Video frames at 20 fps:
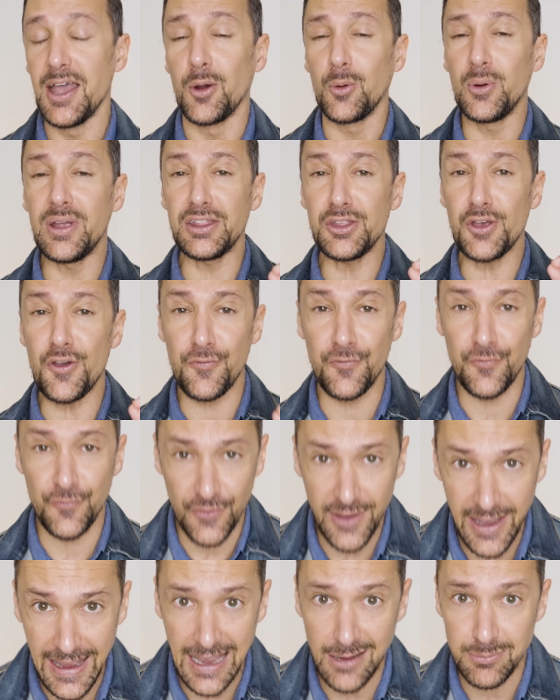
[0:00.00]
with a
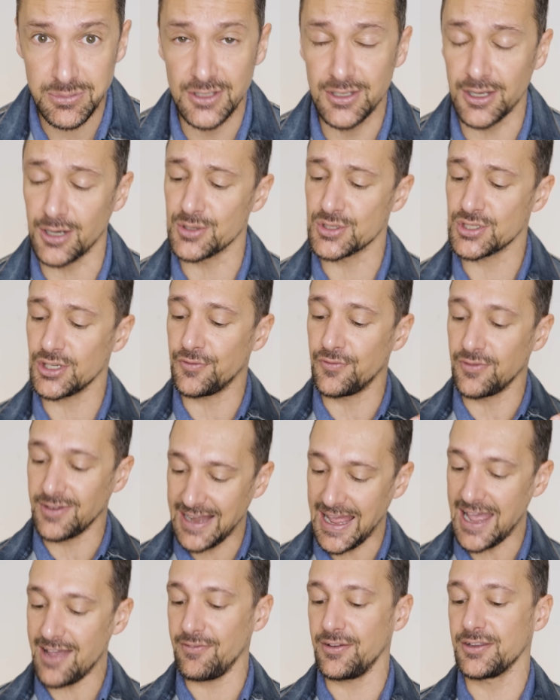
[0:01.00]
fab dose of
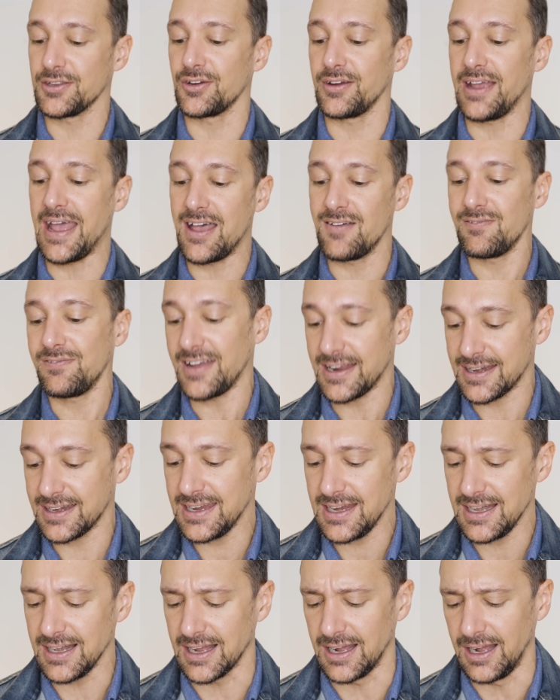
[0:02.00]
lavender and
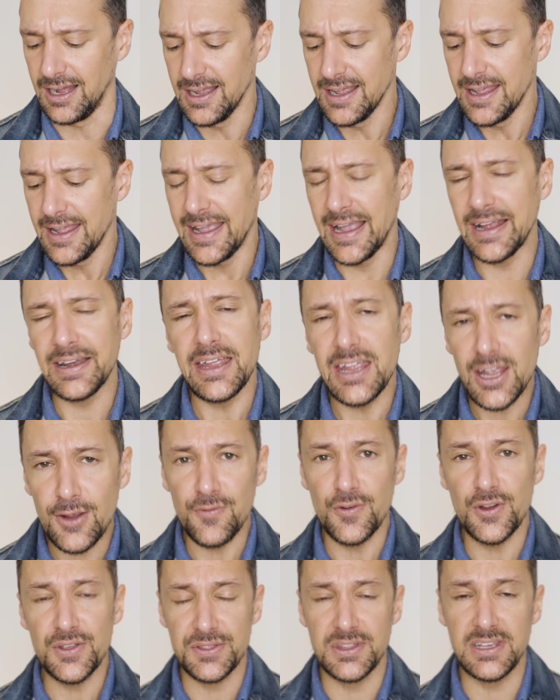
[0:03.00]
vanilla and
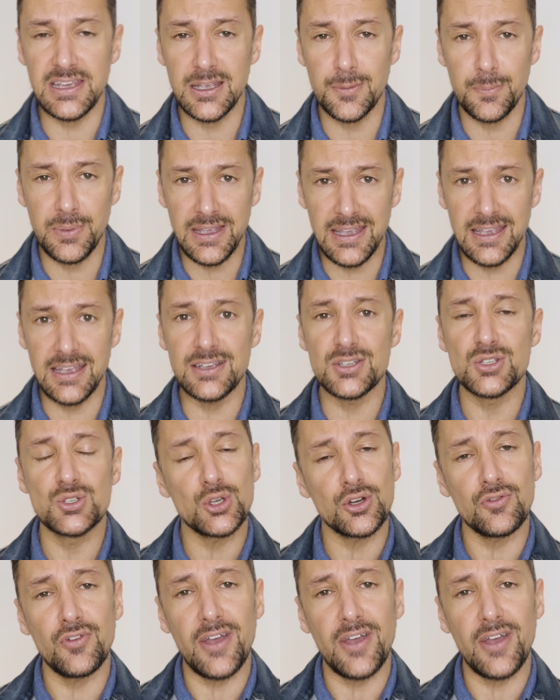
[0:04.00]
everything being sort